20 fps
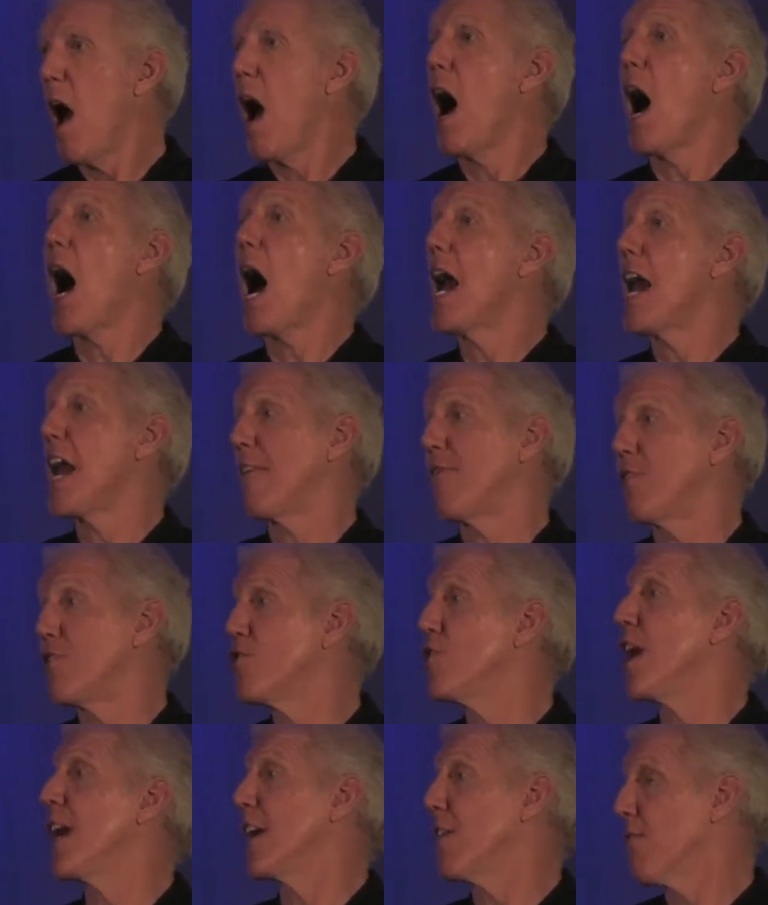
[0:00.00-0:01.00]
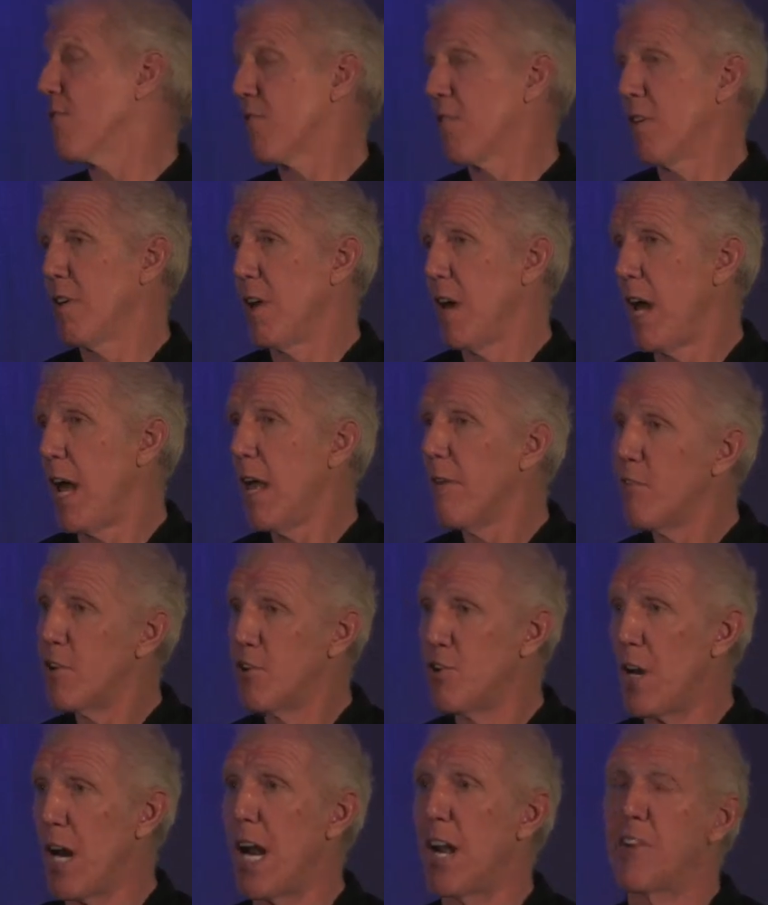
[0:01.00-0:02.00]
I have a chance. I have a
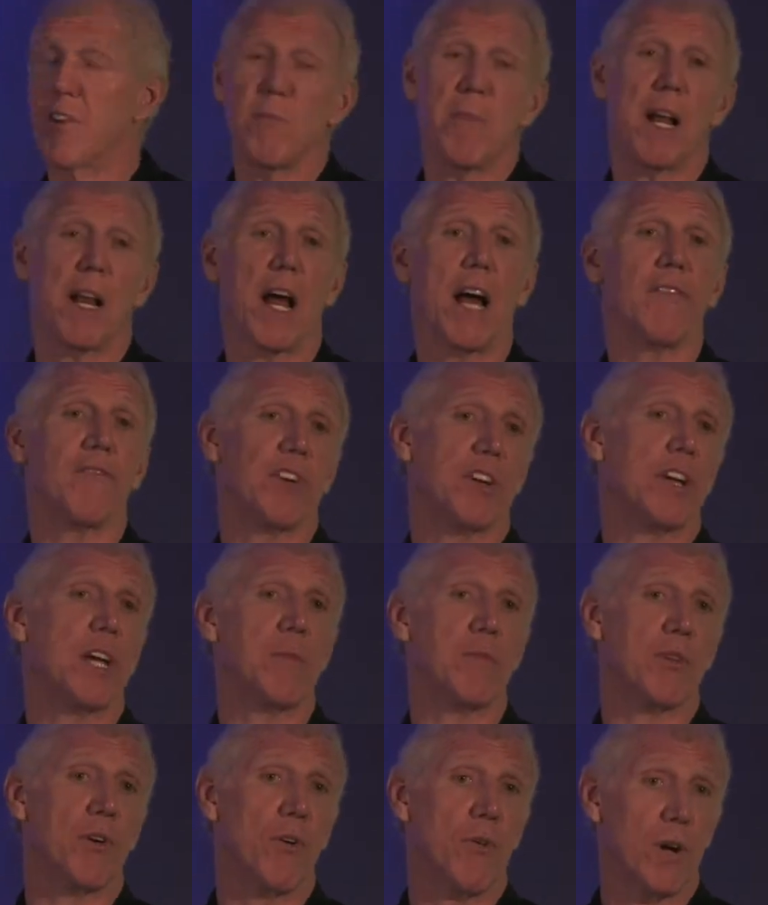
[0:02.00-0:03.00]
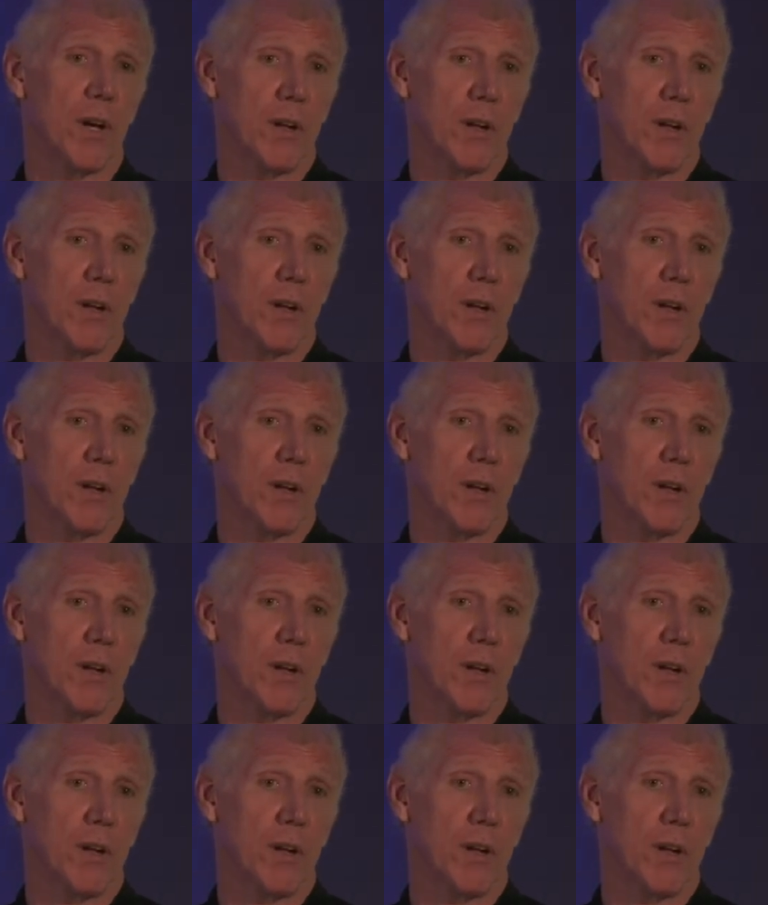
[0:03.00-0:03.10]
chance in my life to keep going.